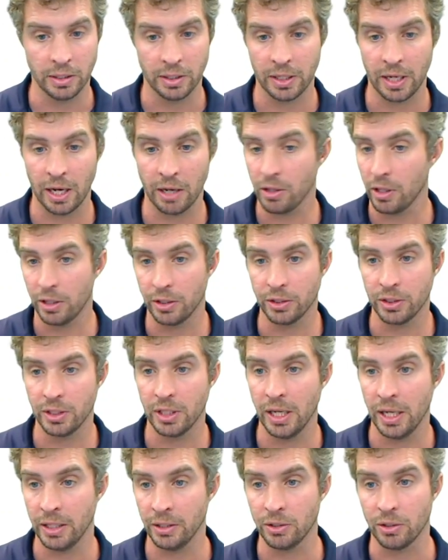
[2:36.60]
calculator. Just
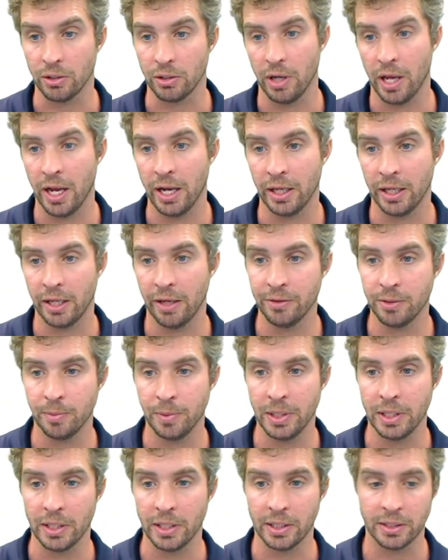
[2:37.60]
hit enter, and it gives
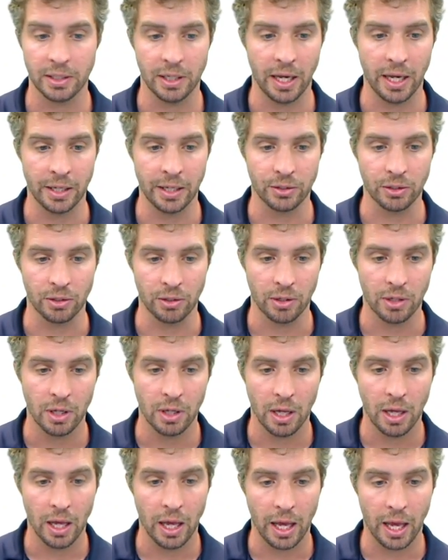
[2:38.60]
me this answer:
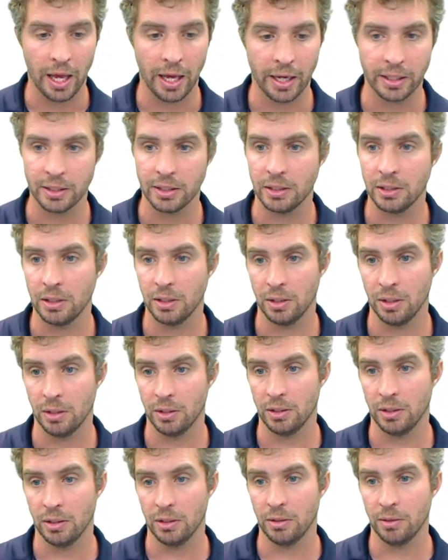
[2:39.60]
x
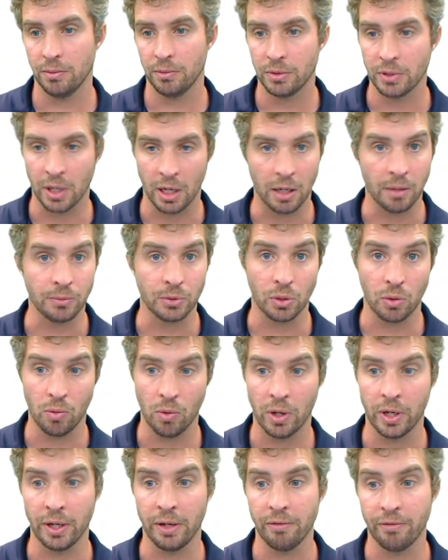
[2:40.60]
times the
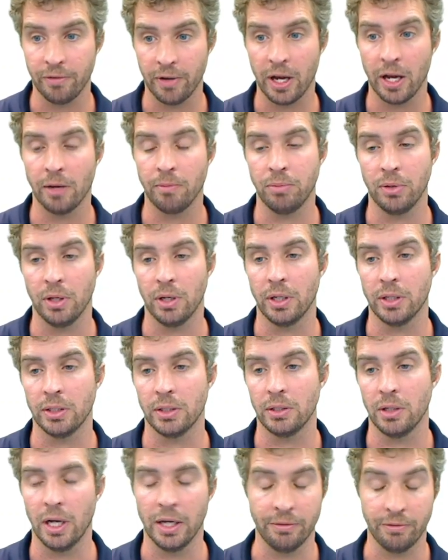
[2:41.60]
quantity 5
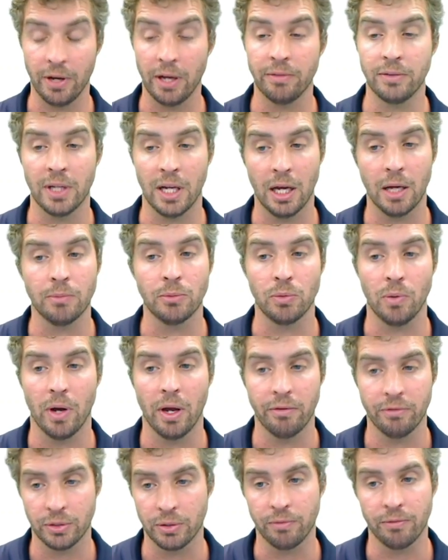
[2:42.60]
times y,
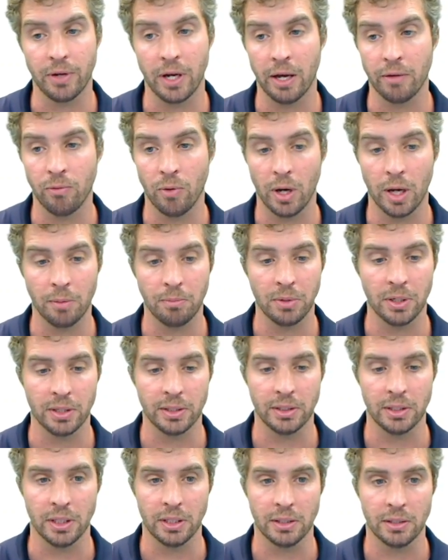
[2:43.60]
so 5y plus
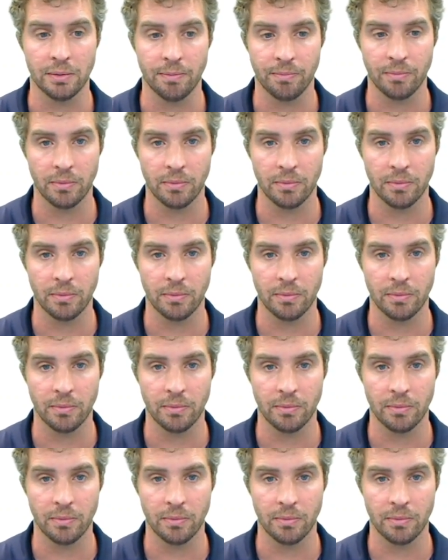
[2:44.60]
6.